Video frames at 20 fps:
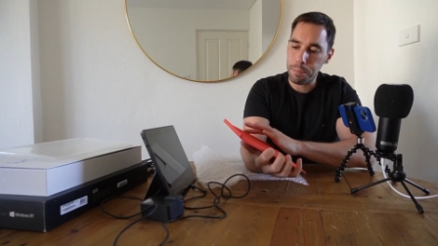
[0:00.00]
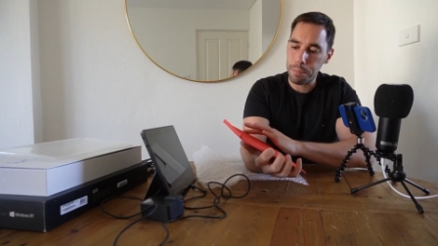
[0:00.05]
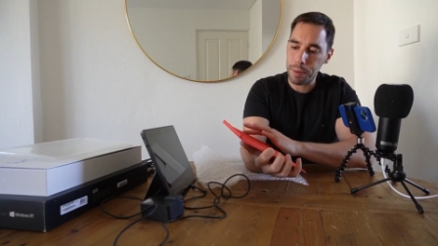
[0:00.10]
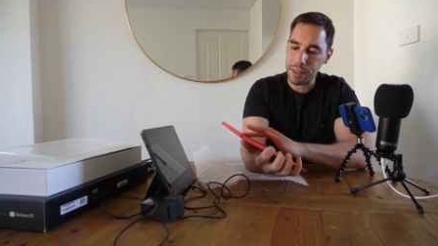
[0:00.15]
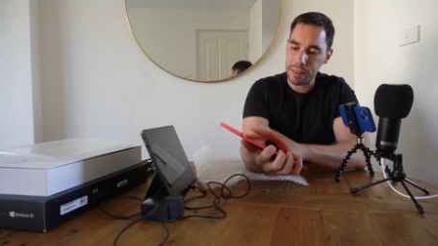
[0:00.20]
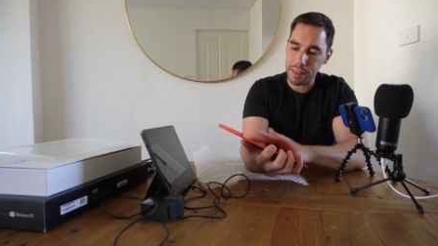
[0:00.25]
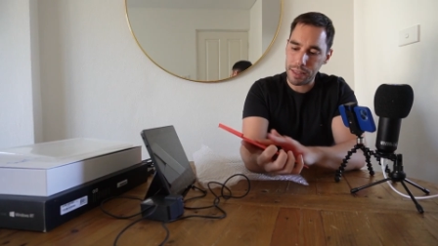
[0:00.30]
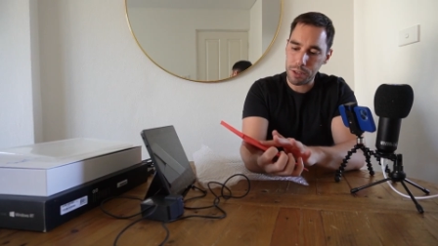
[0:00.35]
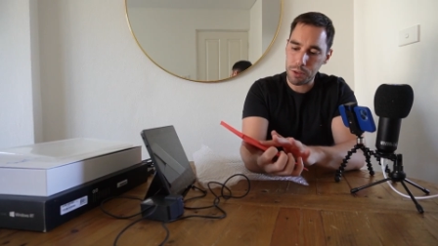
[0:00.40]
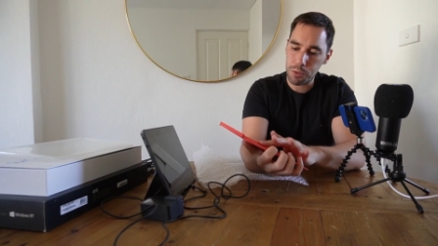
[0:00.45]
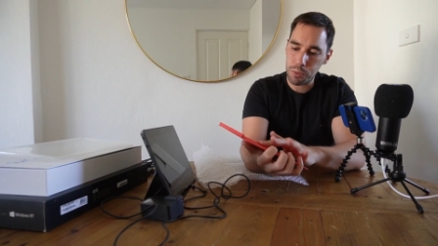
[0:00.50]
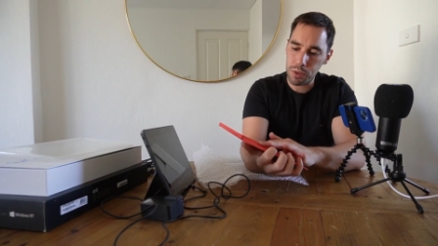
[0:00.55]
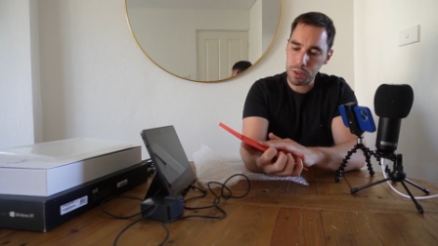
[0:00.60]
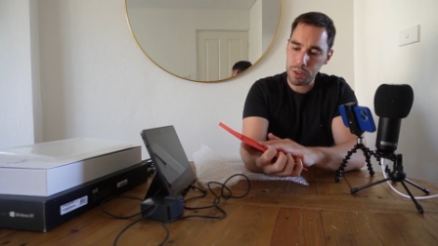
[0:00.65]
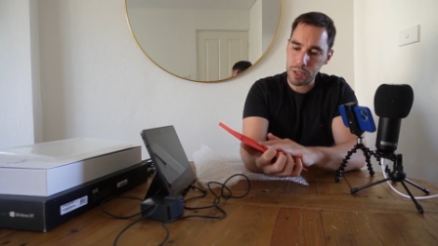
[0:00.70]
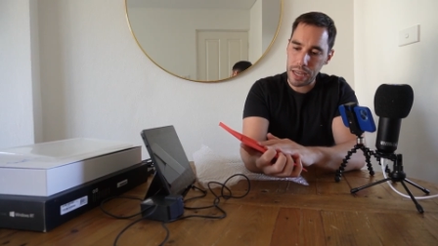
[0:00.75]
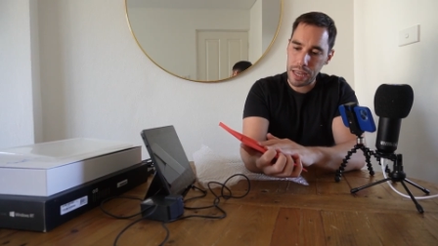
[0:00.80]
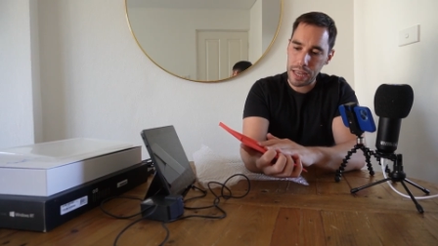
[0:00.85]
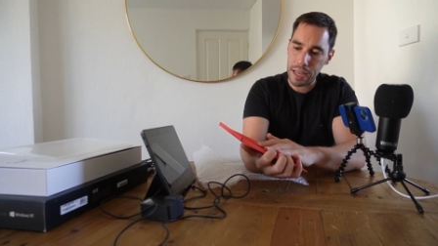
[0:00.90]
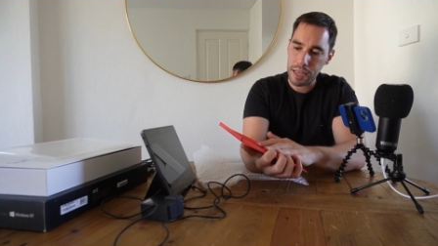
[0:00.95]
But this
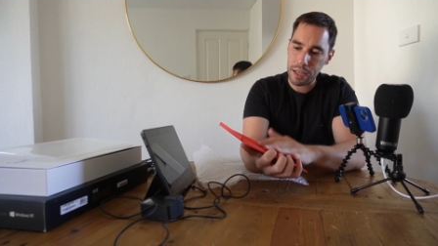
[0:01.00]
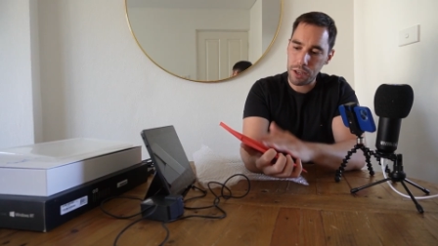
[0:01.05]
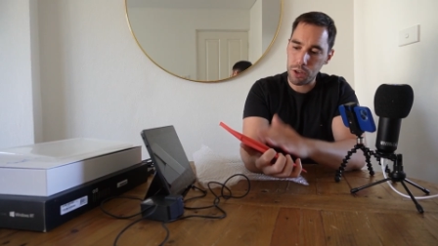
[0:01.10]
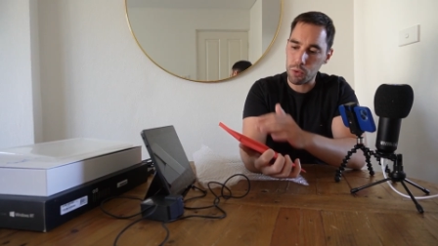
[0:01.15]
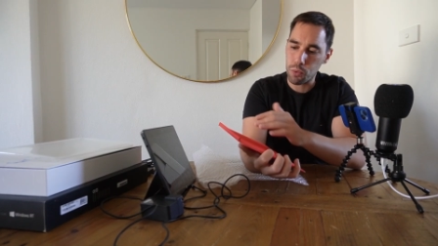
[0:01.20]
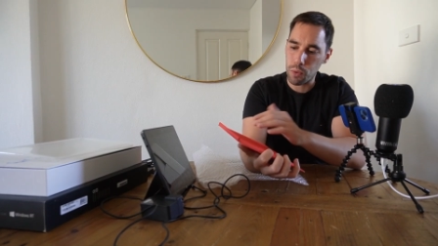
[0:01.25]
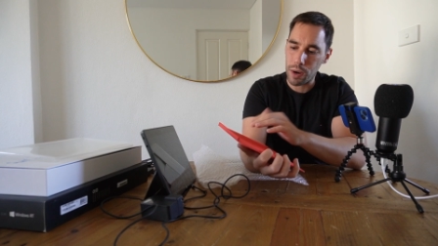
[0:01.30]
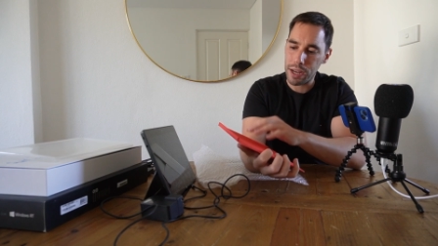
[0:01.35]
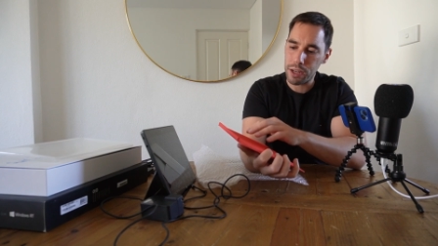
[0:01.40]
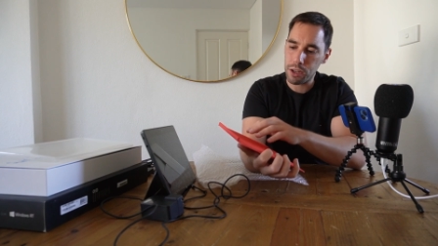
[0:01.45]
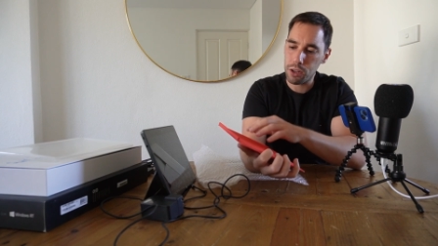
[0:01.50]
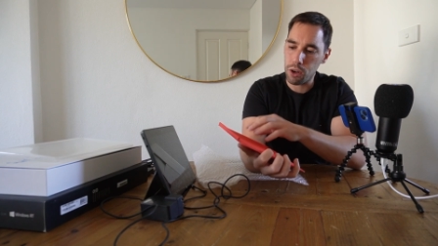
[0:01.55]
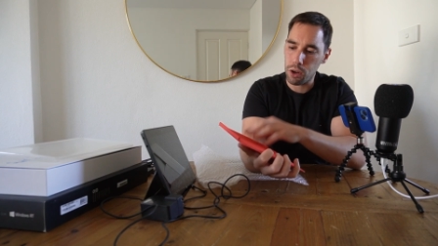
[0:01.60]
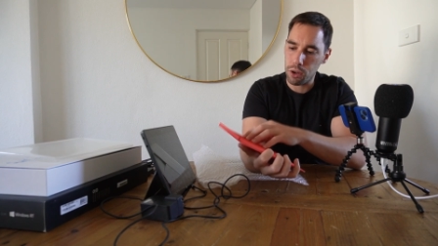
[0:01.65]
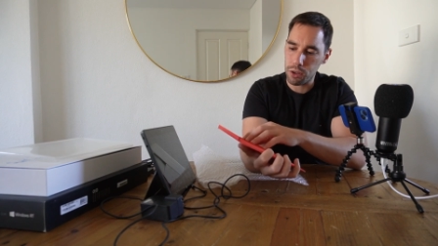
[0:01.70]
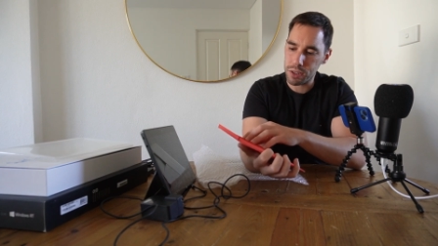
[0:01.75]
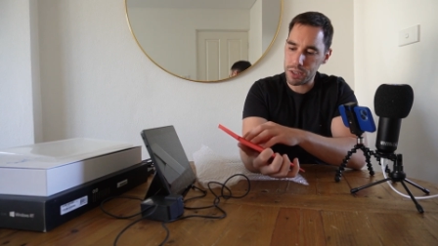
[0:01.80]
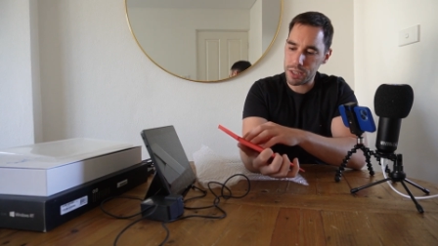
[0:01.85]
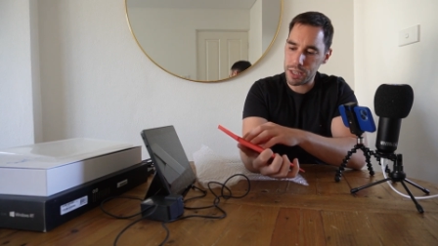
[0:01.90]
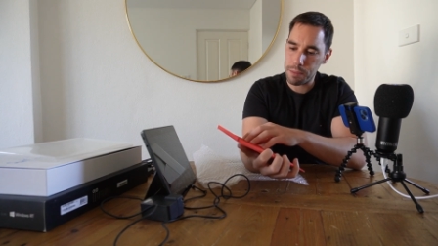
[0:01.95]
was a great
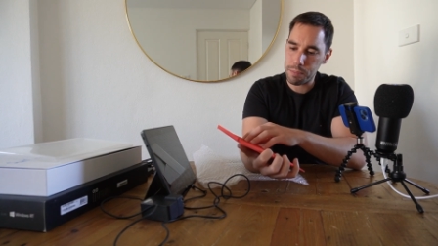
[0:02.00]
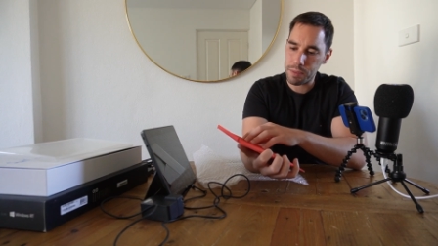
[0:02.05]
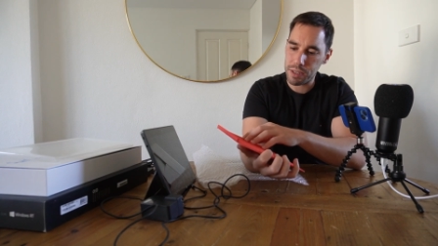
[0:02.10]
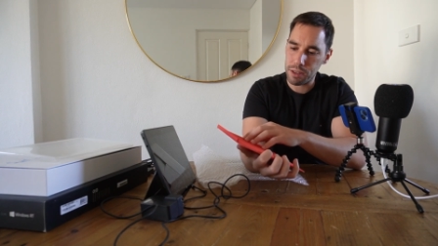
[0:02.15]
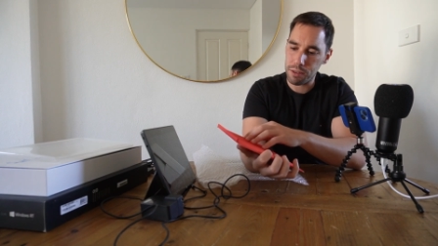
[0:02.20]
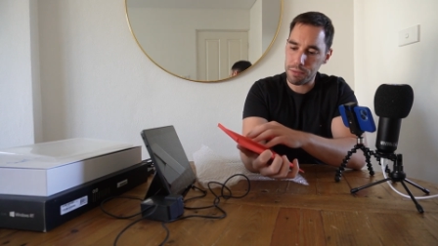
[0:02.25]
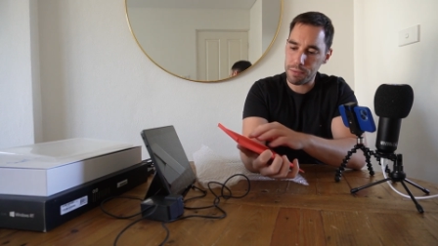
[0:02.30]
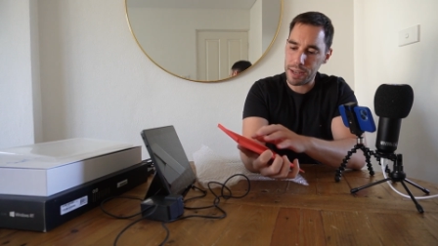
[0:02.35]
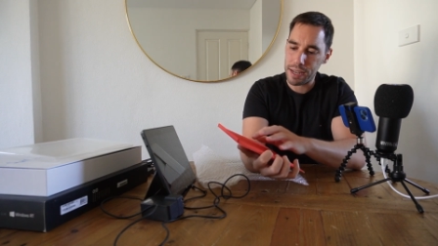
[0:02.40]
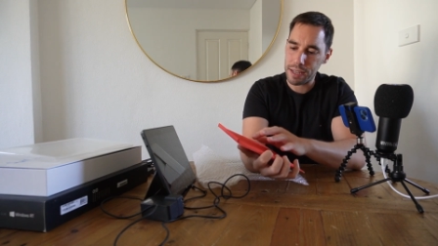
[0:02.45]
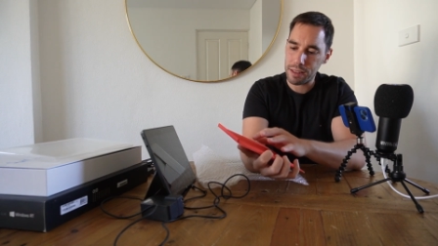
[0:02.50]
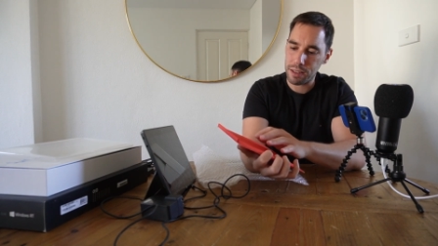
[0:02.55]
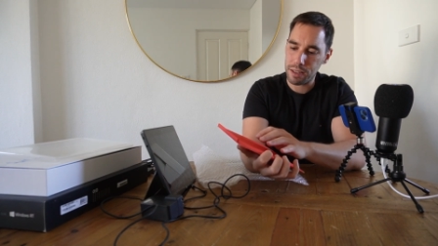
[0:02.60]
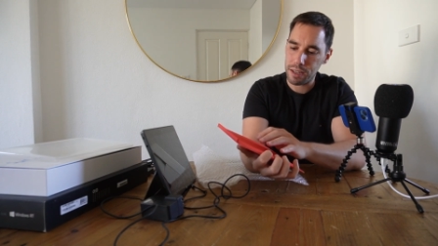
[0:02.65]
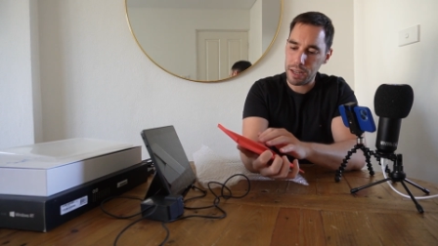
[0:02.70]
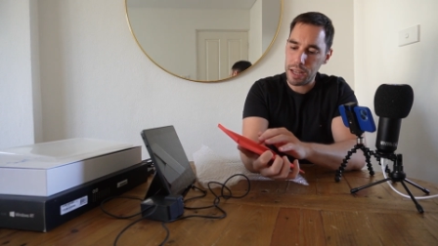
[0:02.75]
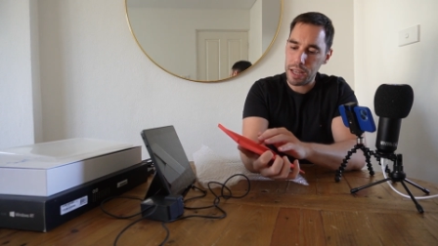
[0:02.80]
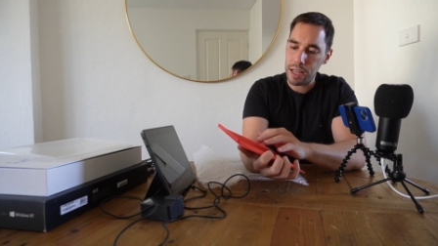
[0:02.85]
concept in the fact that